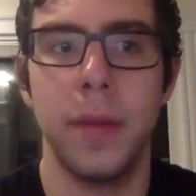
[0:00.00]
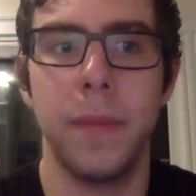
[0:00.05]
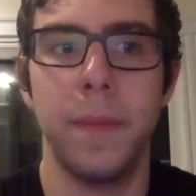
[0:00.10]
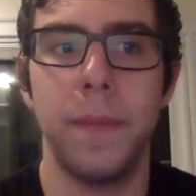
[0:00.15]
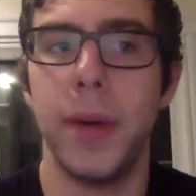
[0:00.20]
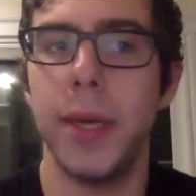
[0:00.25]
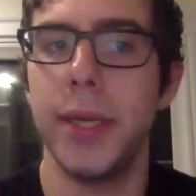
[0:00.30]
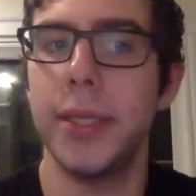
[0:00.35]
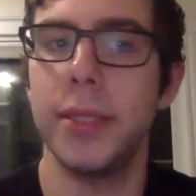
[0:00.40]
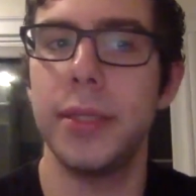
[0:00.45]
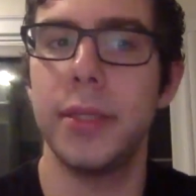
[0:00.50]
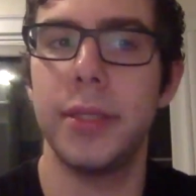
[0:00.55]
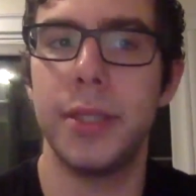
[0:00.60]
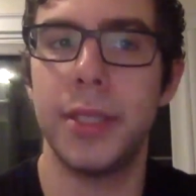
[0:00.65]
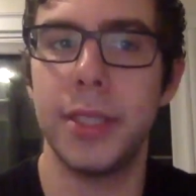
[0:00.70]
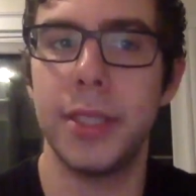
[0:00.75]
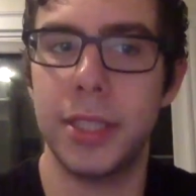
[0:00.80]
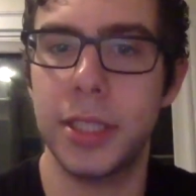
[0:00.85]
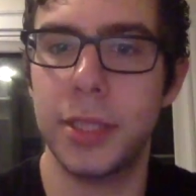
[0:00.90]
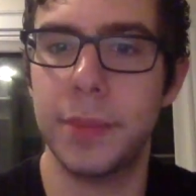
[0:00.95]
But
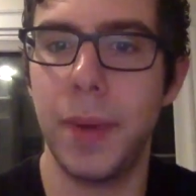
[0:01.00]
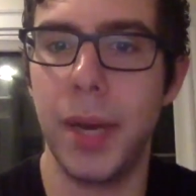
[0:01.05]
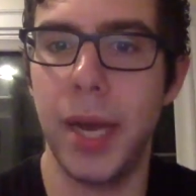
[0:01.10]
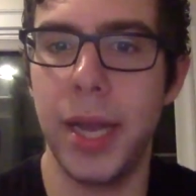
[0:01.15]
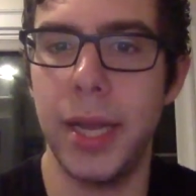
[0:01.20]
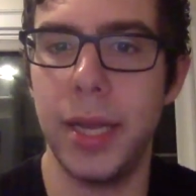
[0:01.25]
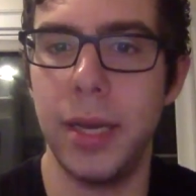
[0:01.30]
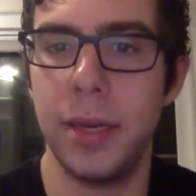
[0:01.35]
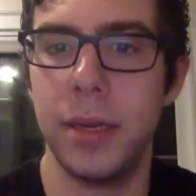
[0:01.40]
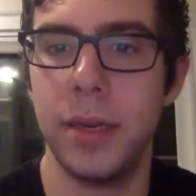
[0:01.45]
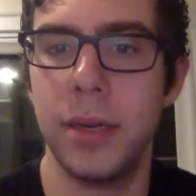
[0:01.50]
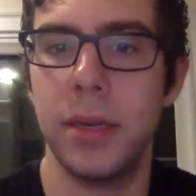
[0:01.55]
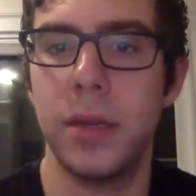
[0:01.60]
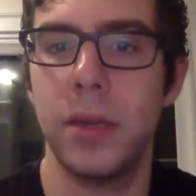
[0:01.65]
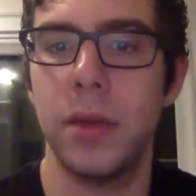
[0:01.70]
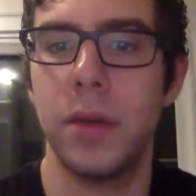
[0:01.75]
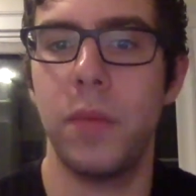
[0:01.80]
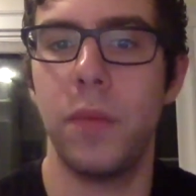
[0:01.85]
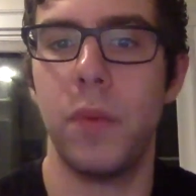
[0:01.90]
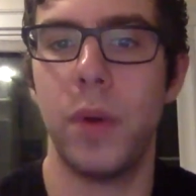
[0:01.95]
despite
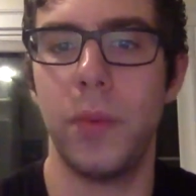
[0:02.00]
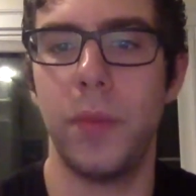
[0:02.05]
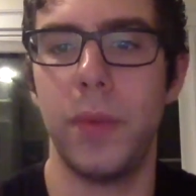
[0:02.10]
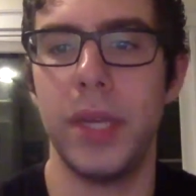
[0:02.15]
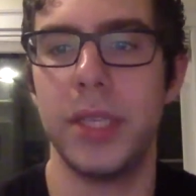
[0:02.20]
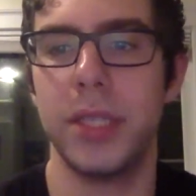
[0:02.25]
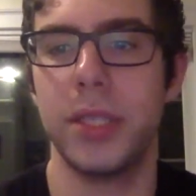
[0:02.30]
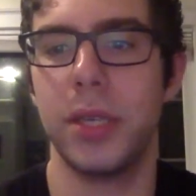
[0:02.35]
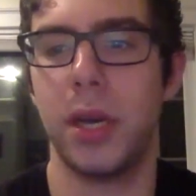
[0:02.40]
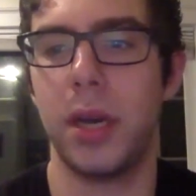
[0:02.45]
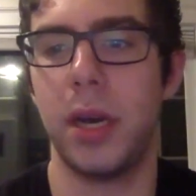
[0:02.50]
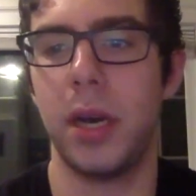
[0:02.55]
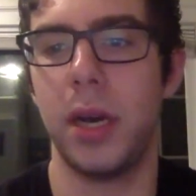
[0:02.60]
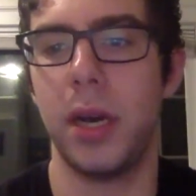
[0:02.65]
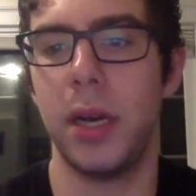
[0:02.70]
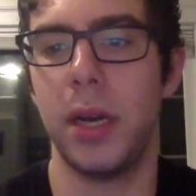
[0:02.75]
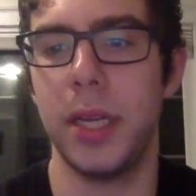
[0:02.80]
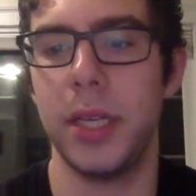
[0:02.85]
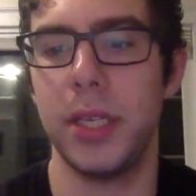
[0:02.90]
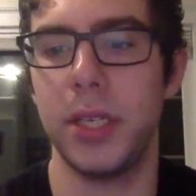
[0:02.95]
what we
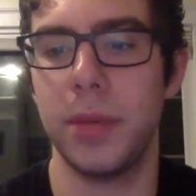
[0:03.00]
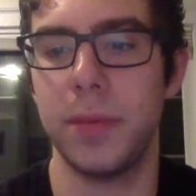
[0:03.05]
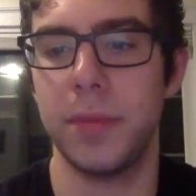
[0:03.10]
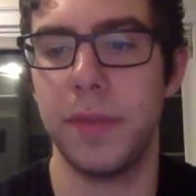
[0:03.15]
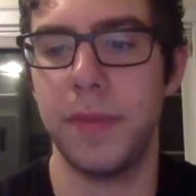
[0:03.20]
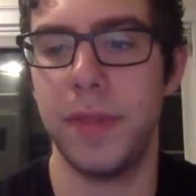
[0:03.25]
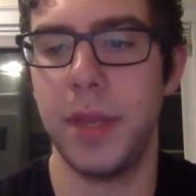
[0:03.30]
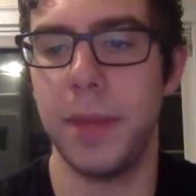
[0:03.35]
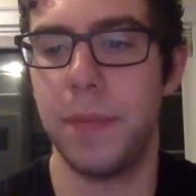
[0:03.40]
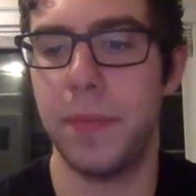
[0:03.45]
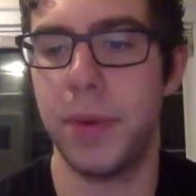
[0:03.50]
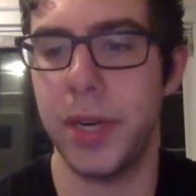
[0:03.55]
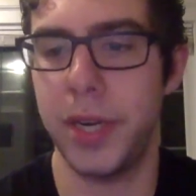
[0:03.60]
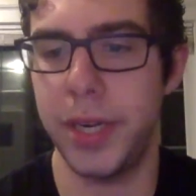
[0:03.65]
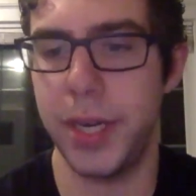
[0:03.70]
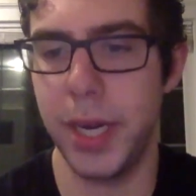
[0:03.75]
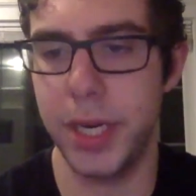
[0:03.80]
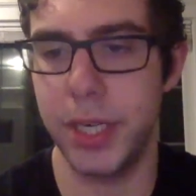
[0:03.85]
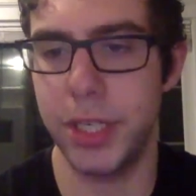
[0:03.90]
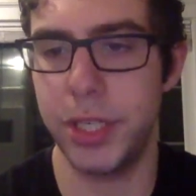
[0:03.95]
saw in terms of the
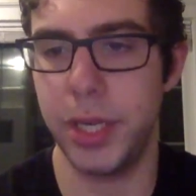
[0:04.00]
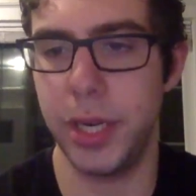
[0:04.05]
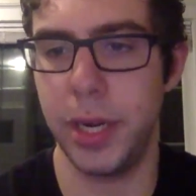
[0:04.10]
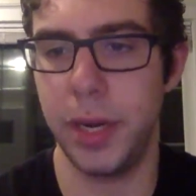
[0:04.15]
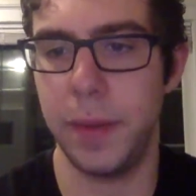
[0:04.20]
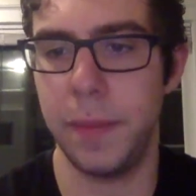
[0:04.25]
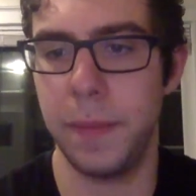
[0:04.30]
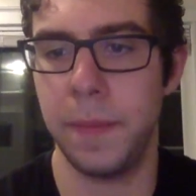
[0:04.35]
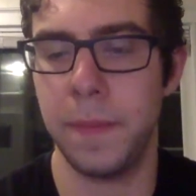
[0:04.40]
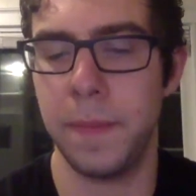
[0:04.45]
prediction,